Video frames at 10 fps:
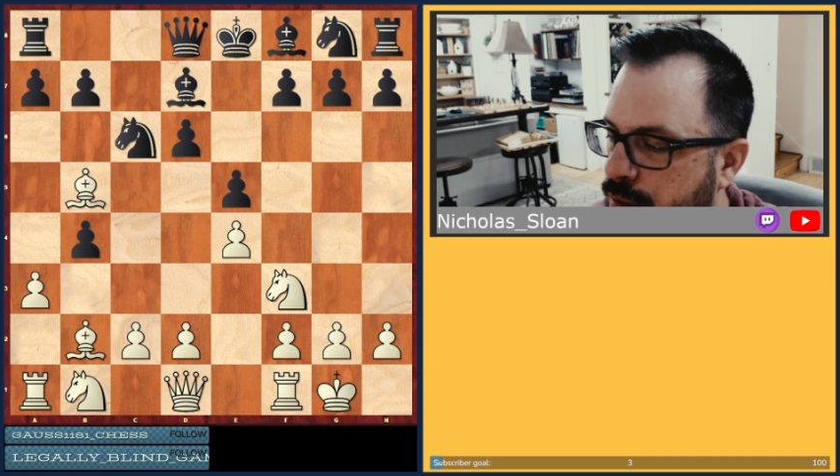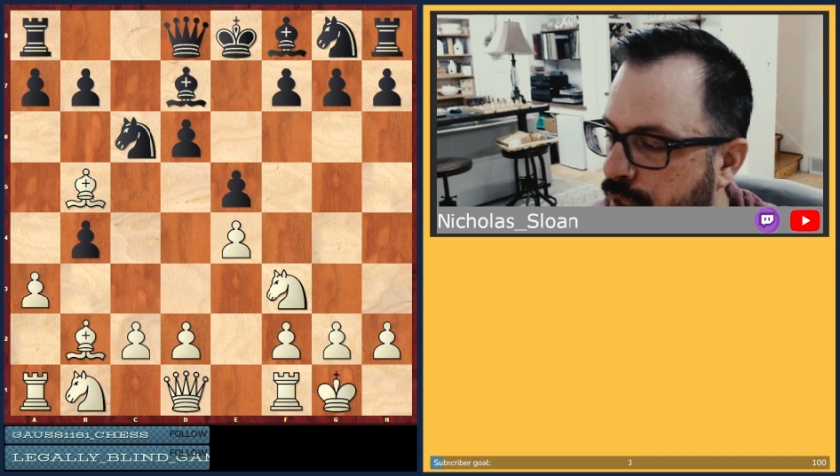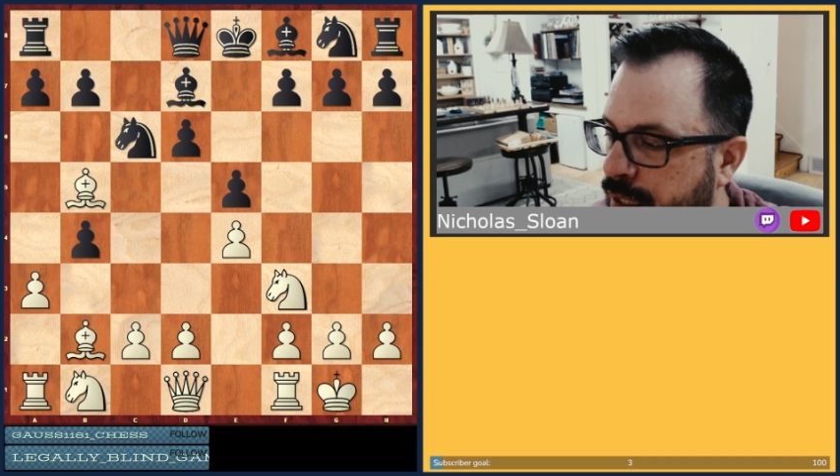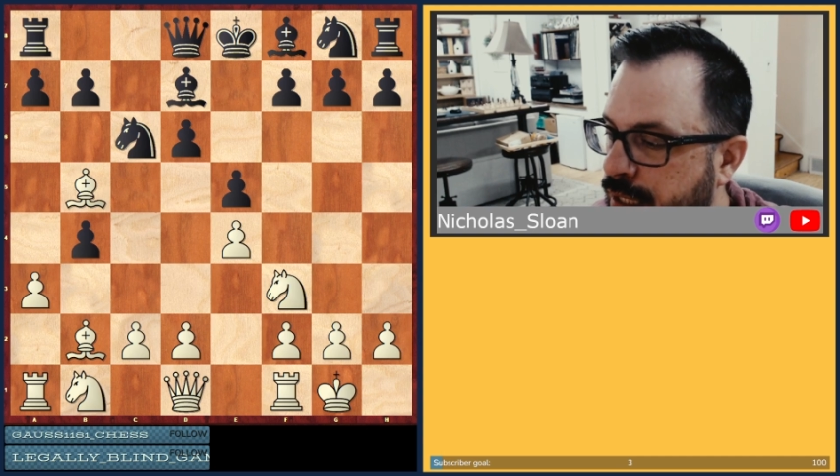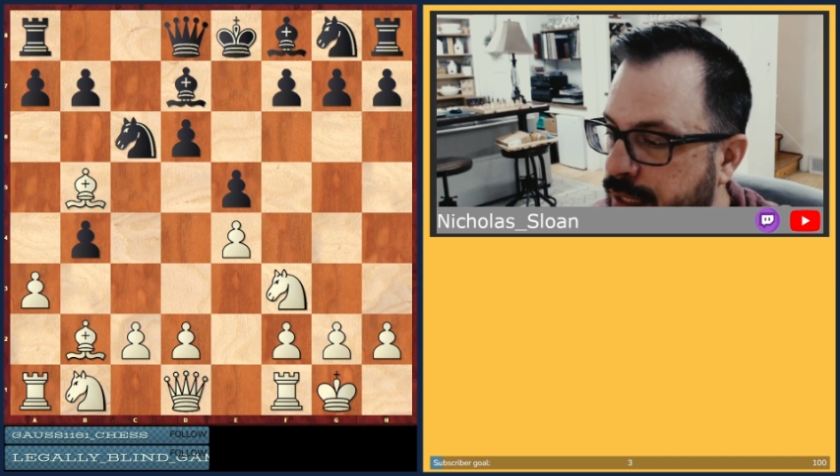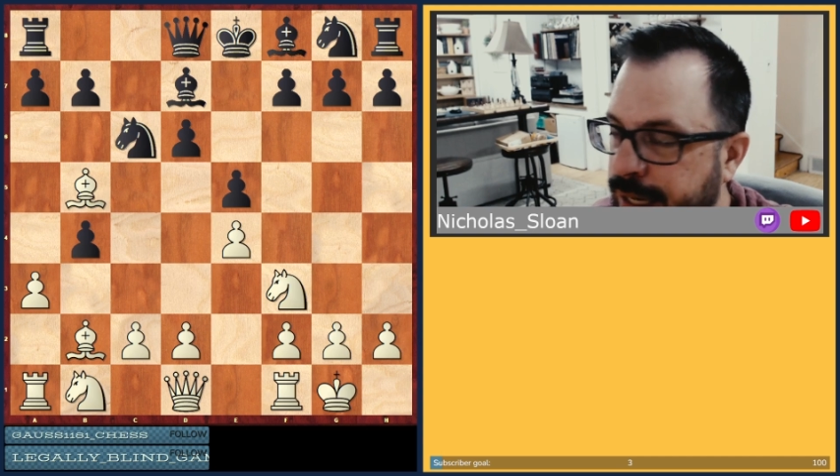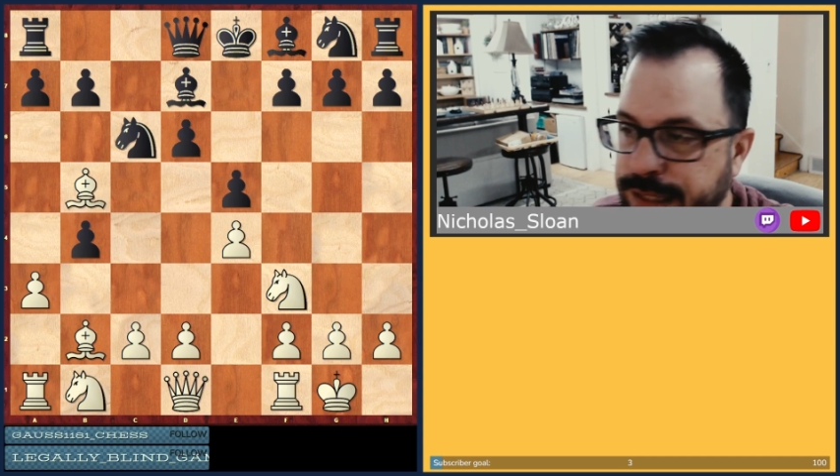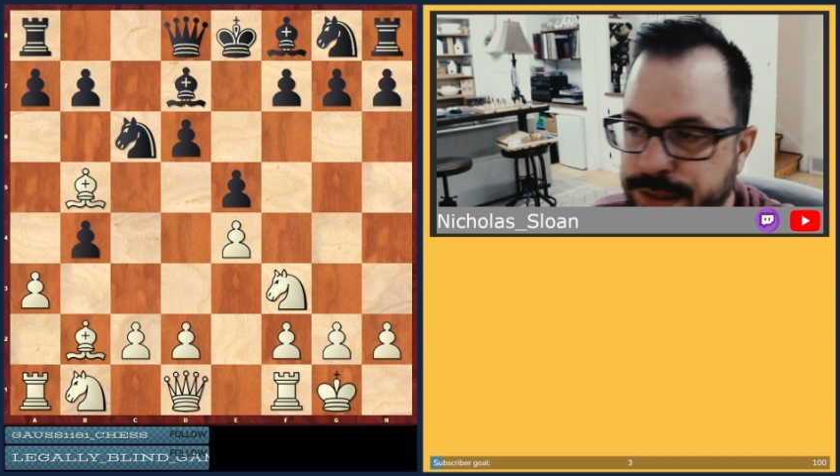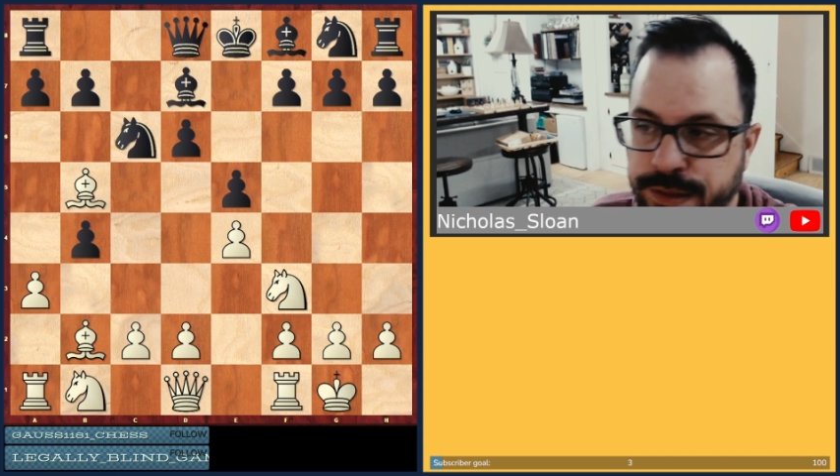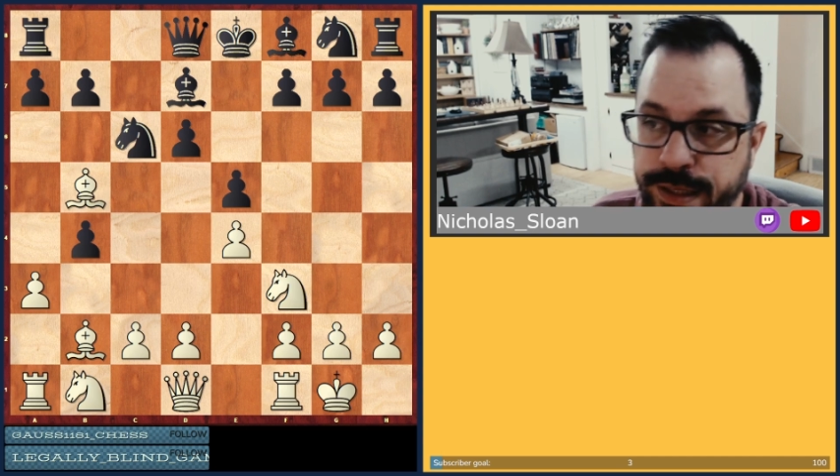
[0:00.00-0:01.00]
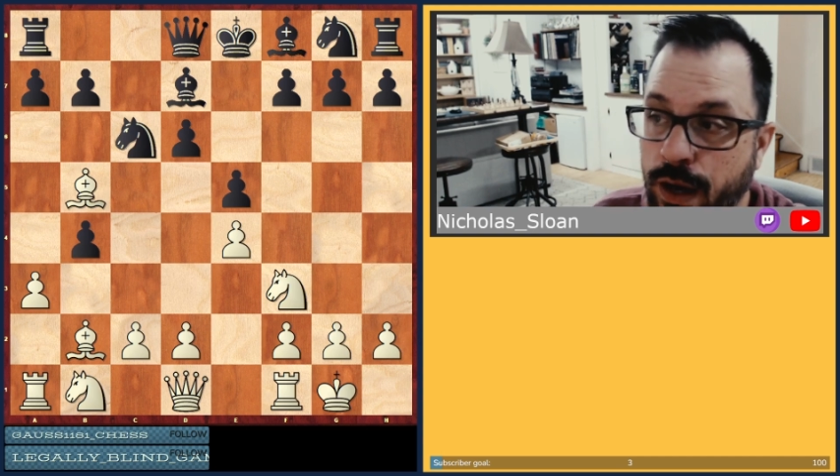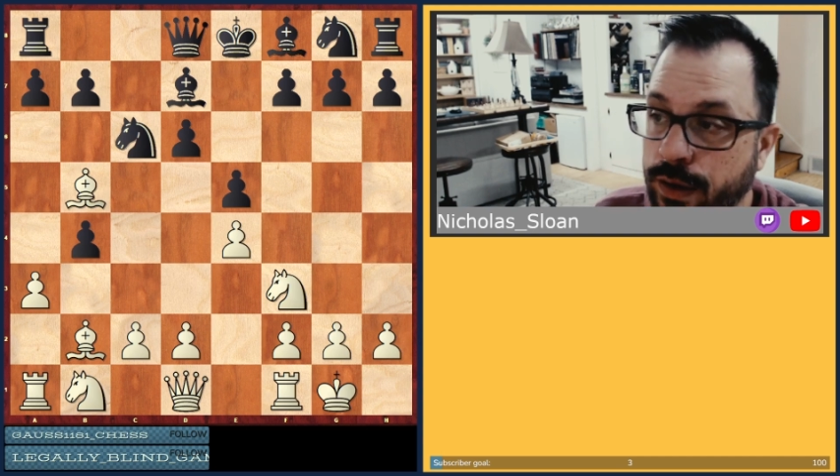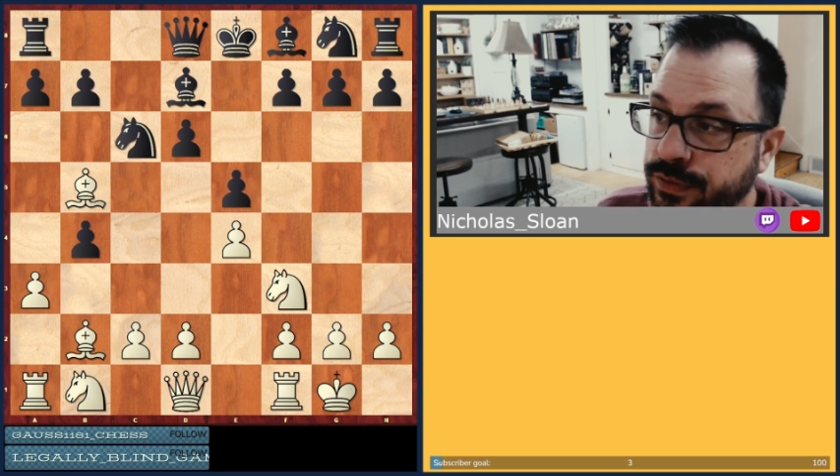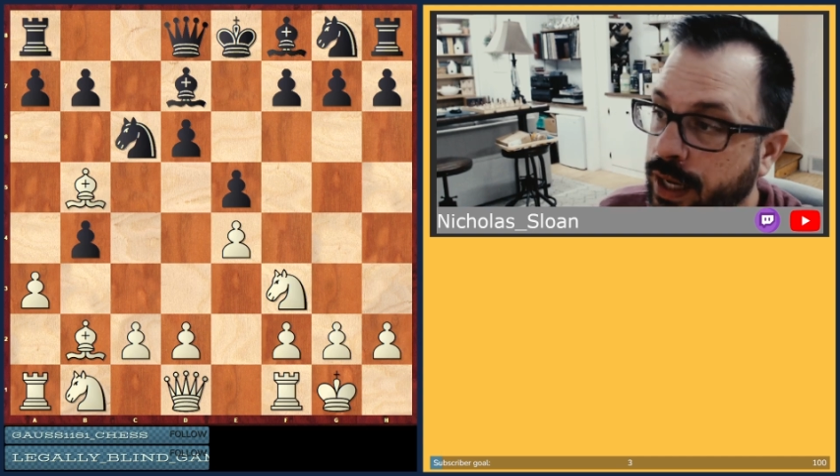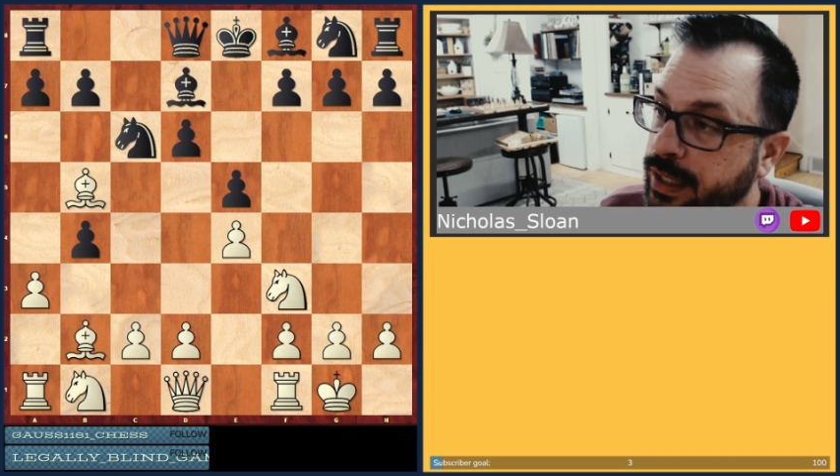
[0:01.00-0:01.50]
I get castled. Now
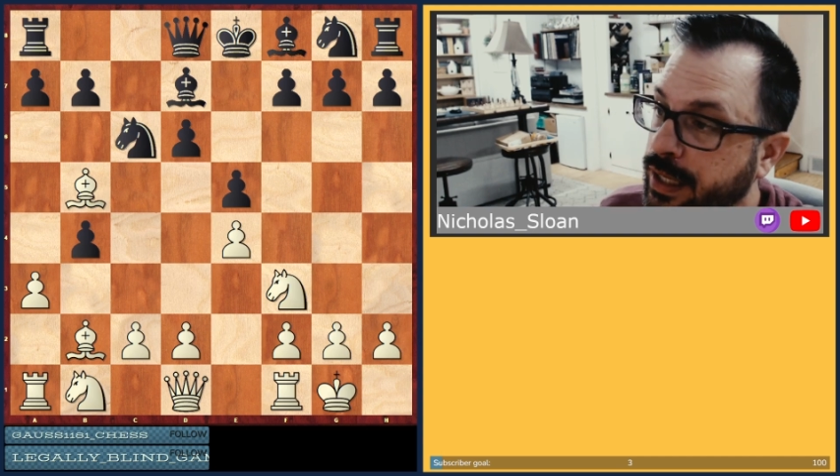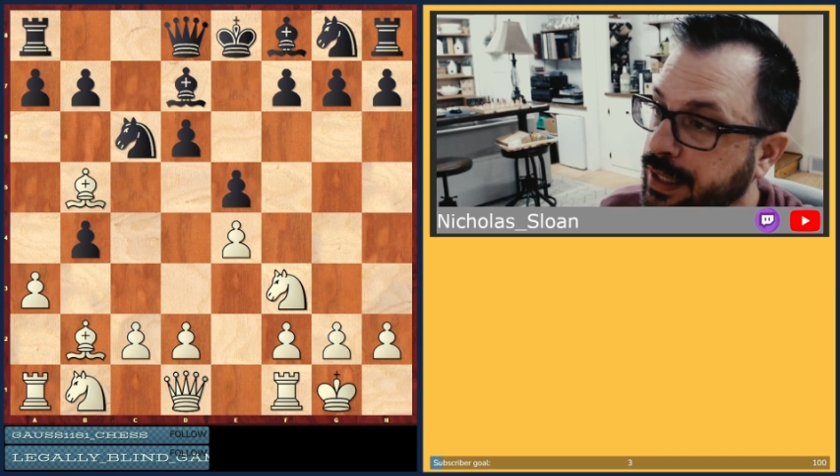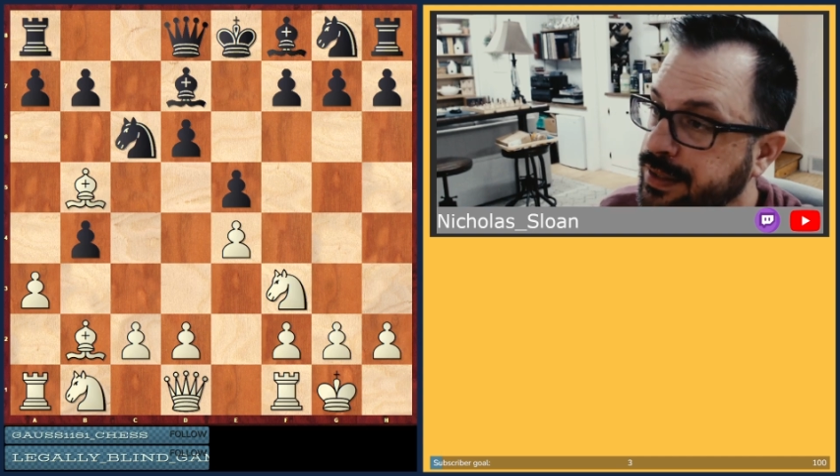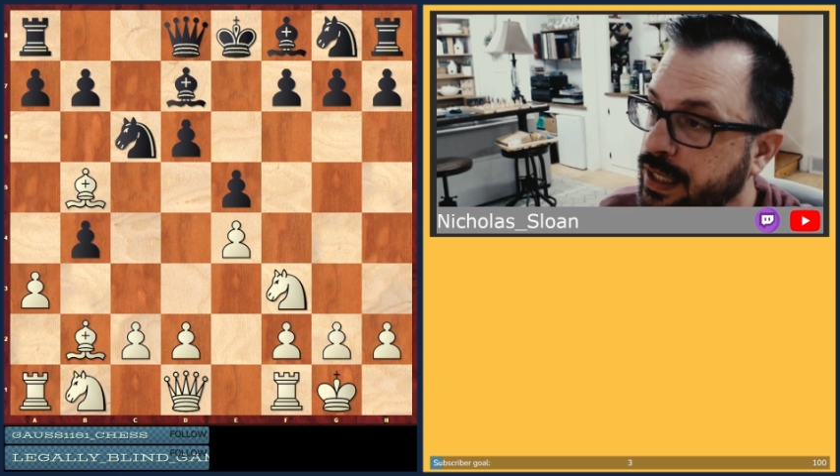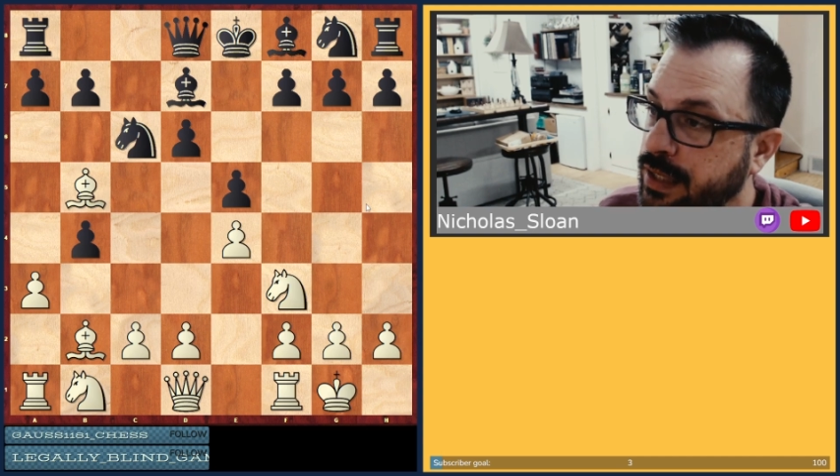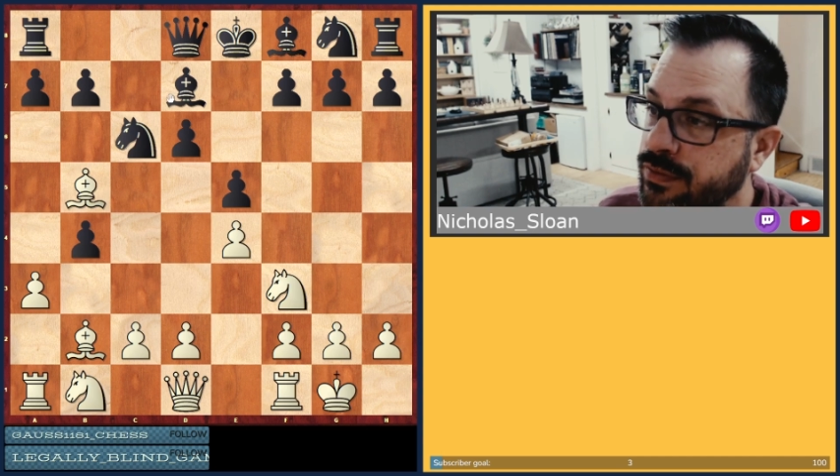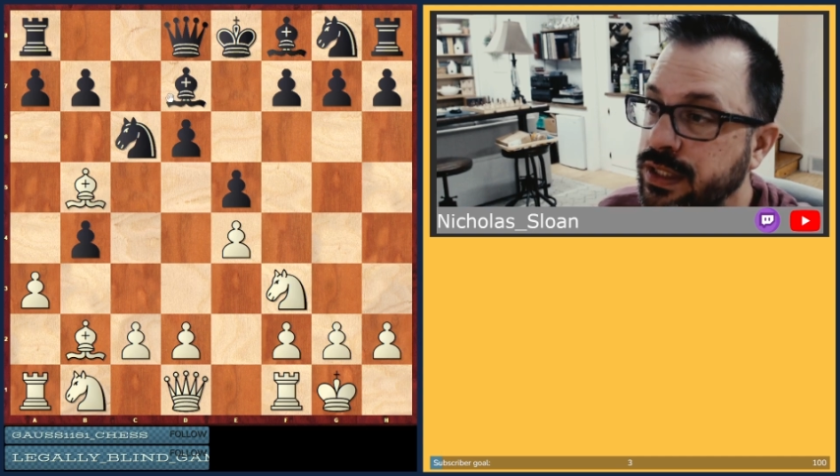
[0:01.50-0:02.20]
I've got king safety.